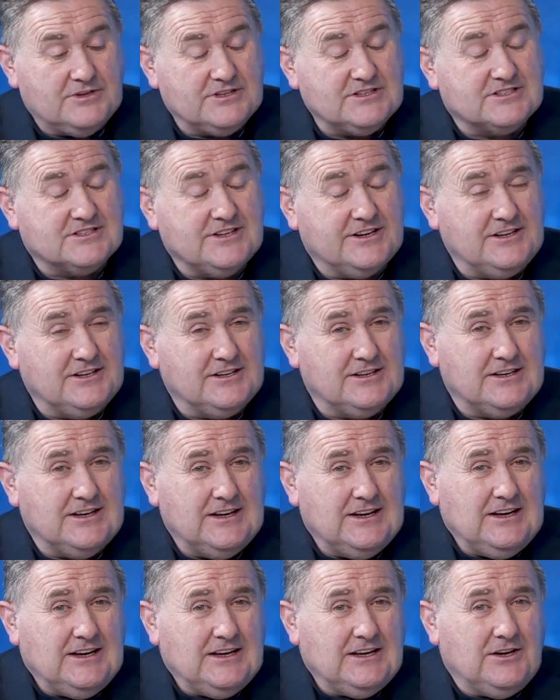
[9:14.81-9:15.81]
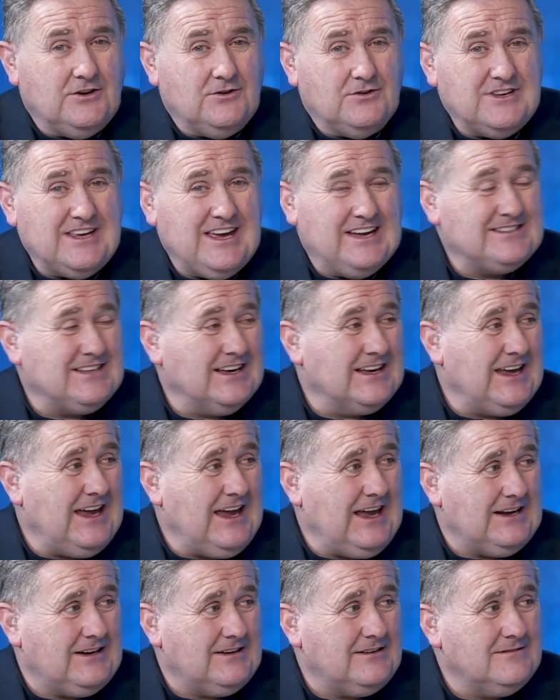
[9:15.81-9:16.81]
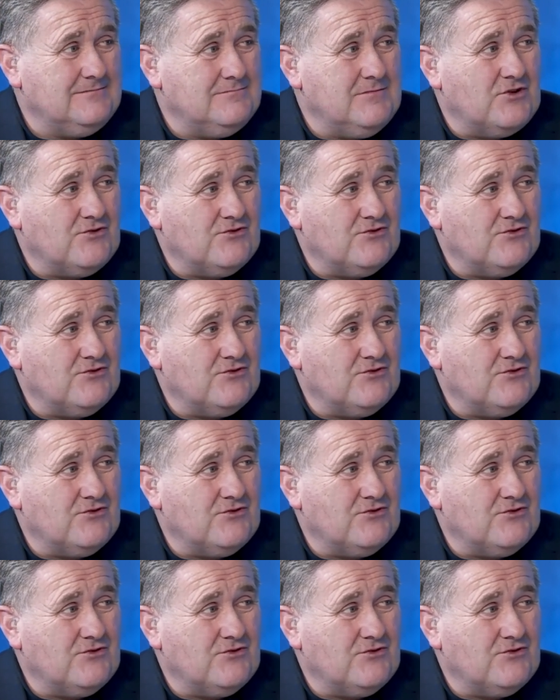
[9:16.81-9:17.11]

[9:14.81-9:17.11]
But suddenly, you know, yet again,